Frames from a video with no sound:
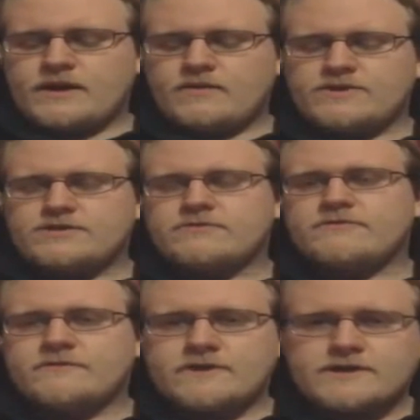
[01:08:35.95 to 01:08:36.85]
Now,
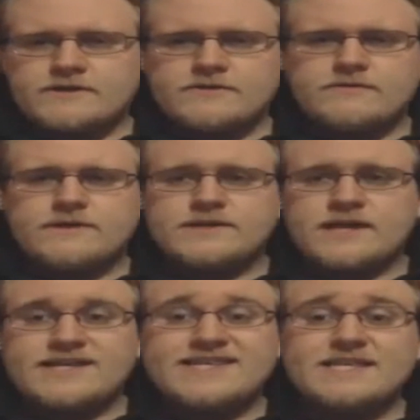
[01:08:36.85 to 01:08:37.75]
what you're referring to
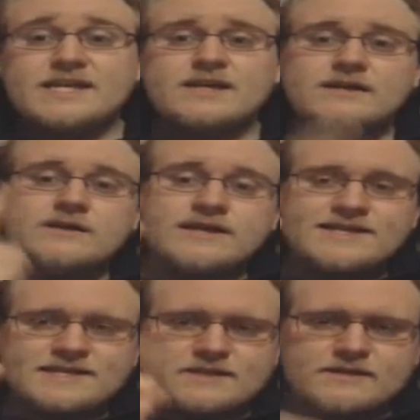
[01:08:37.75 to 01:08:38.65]
is a
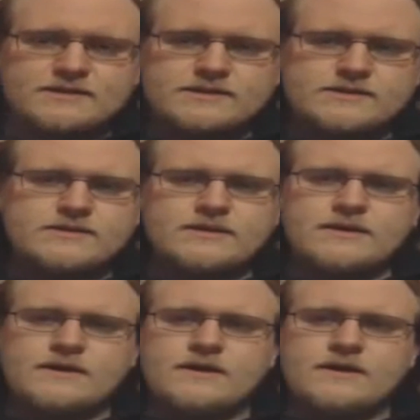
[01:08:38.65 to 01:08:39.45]
single instance